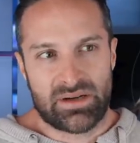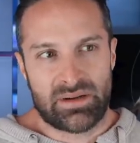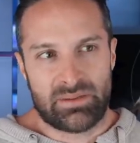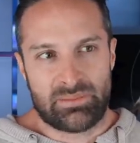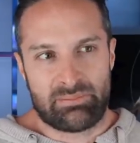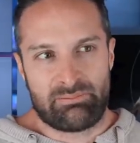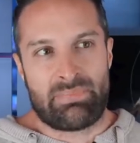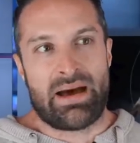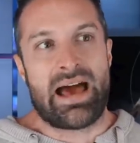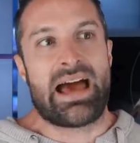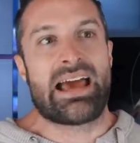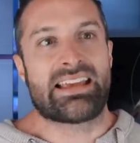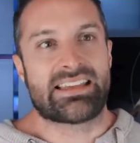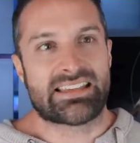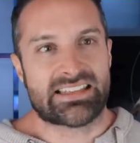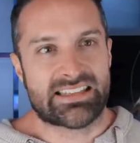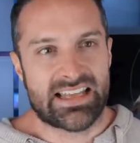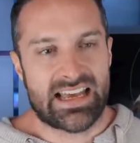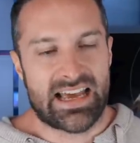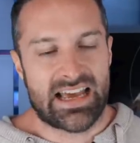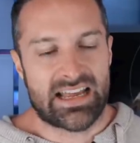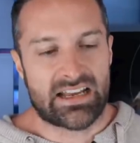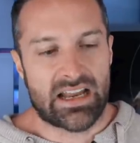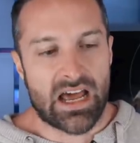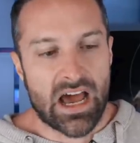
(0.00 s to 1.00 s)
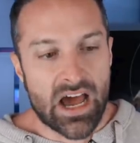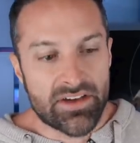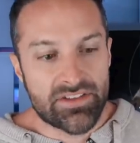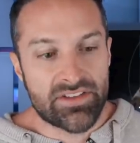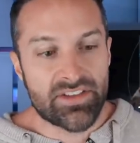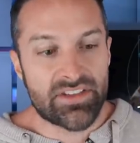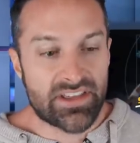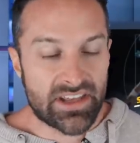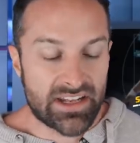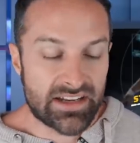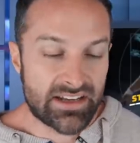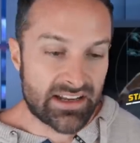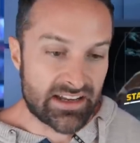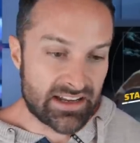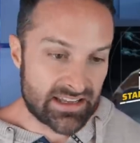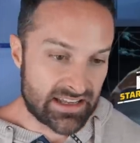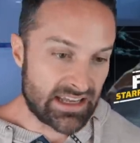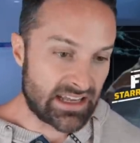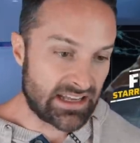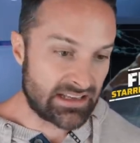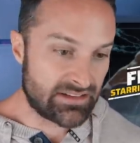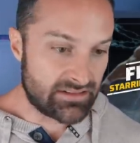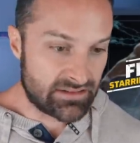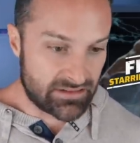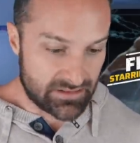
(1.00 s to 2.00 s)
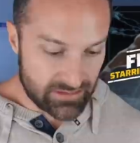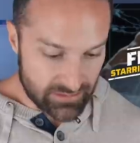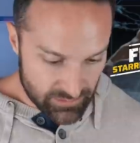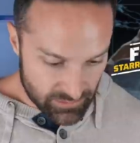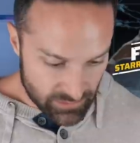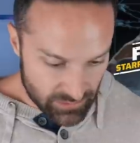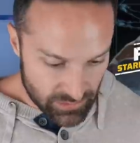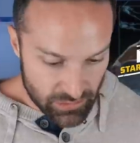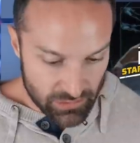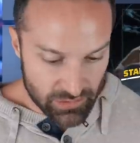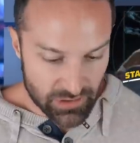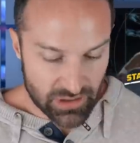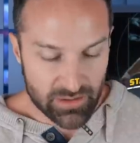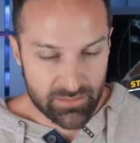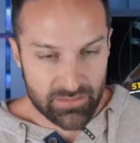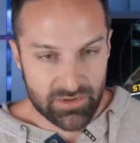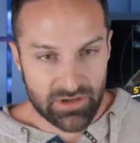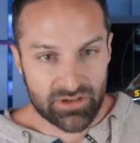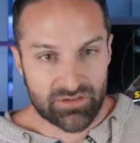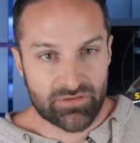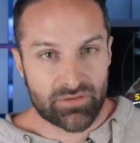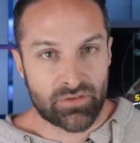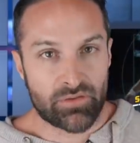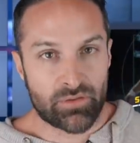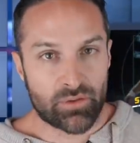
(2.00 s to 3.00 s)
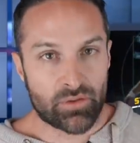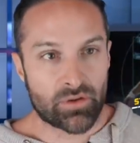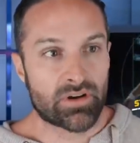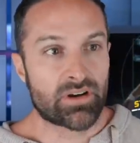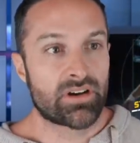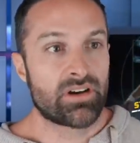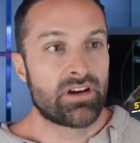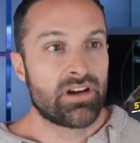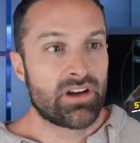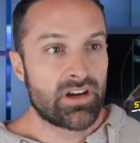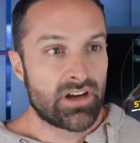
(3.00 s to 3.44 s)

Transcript: buys that, other than, again, who it could be useful for,